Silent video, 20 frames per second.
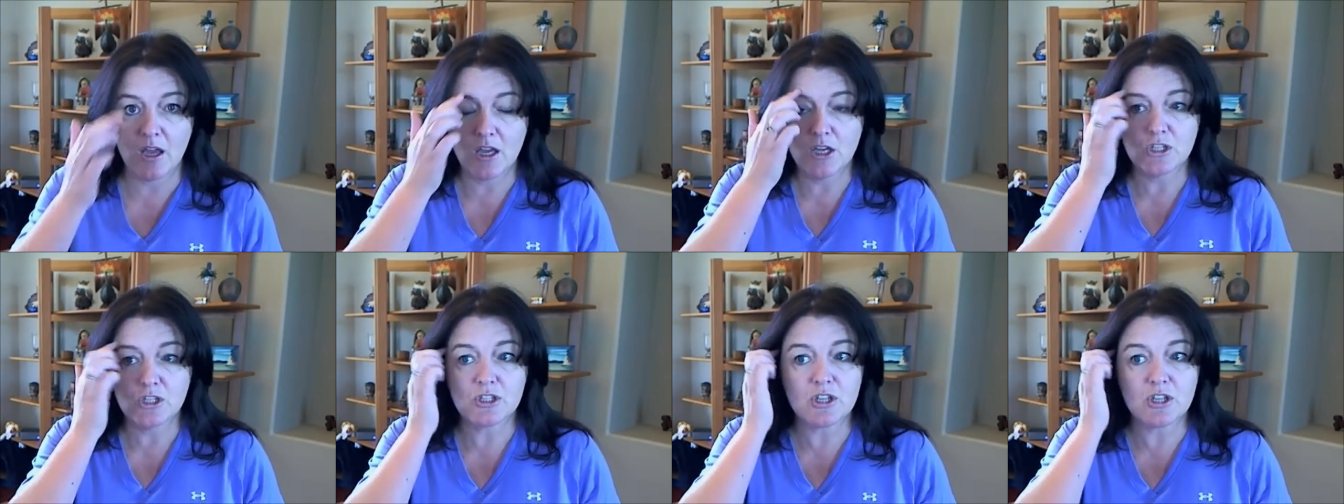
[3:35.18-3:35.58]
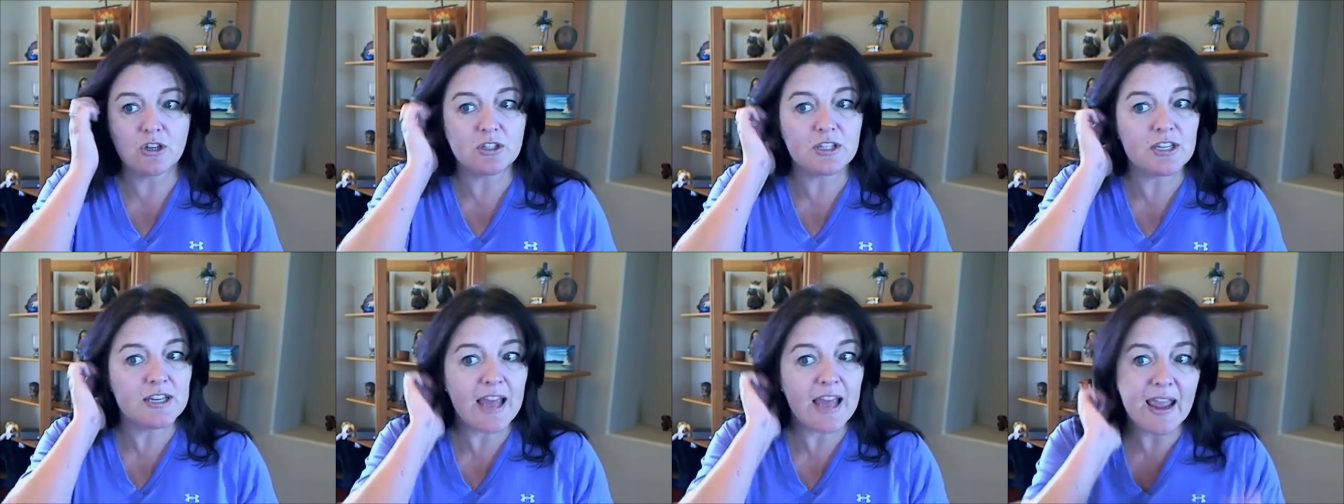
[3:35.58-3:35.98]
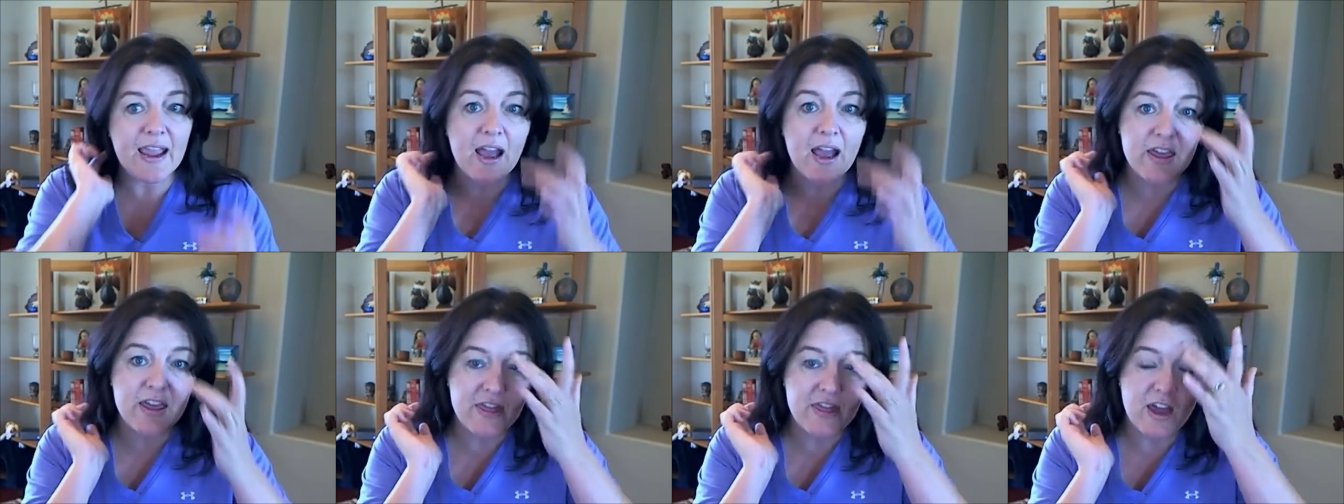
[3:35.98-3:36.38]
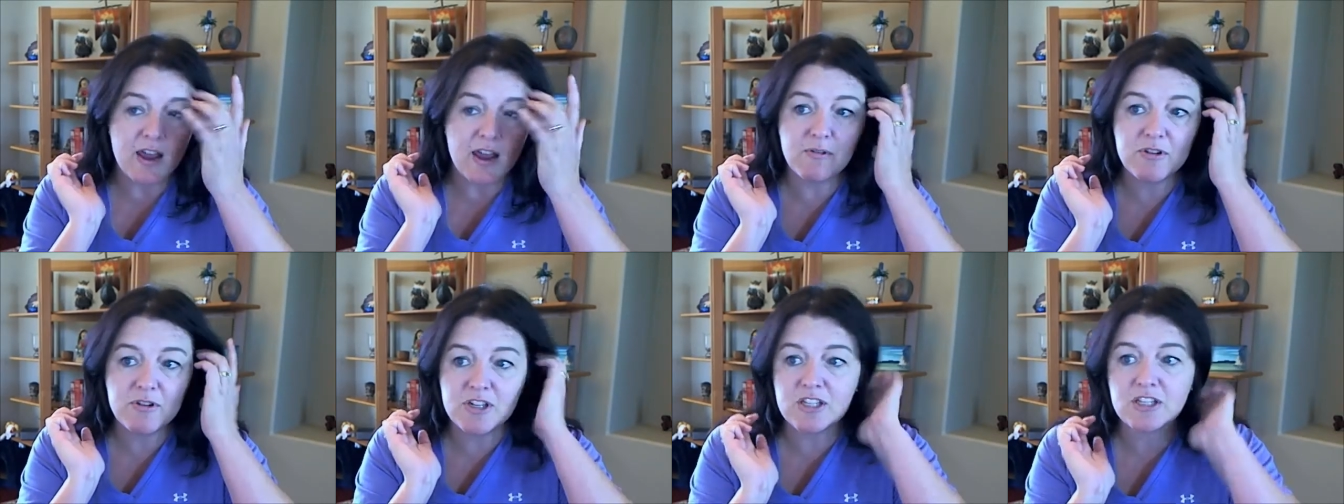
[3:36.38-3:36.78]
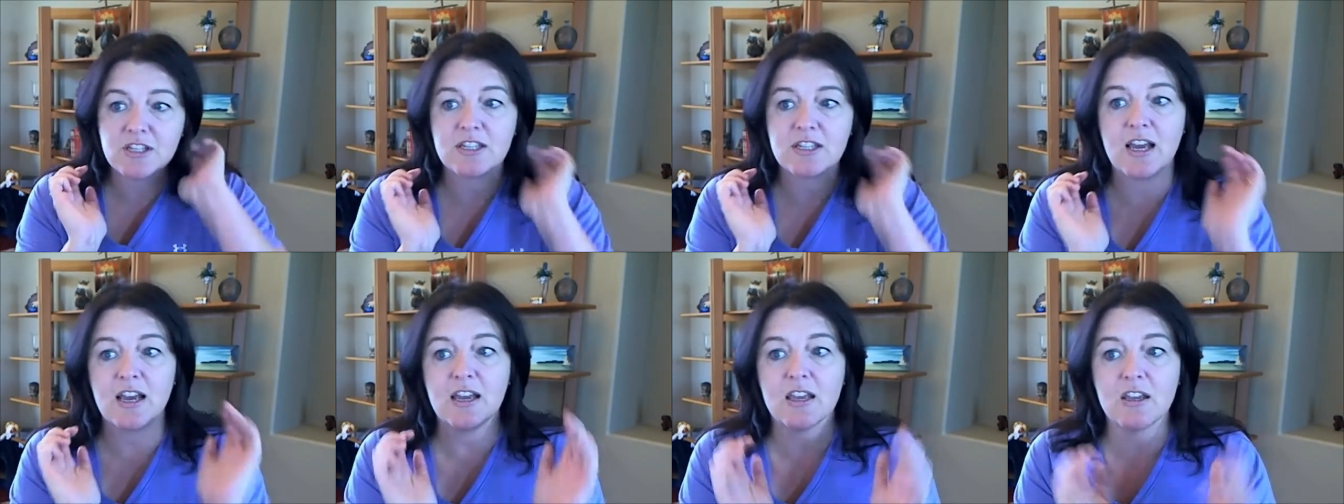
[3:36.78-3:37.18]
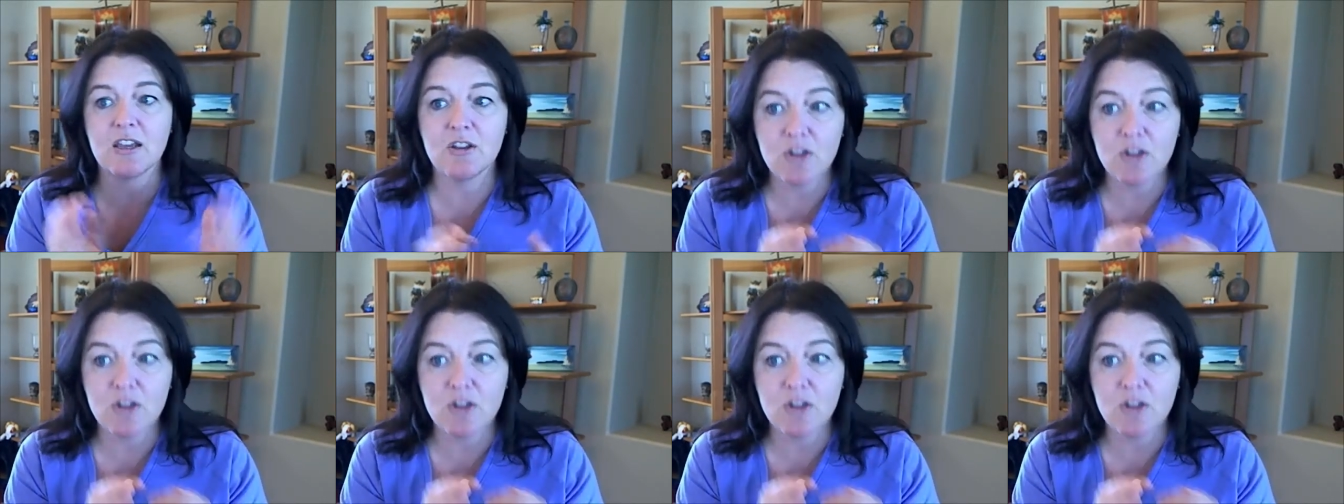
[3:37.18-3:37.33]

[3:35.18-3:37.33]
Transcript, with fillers: So today I thought I would just tell you,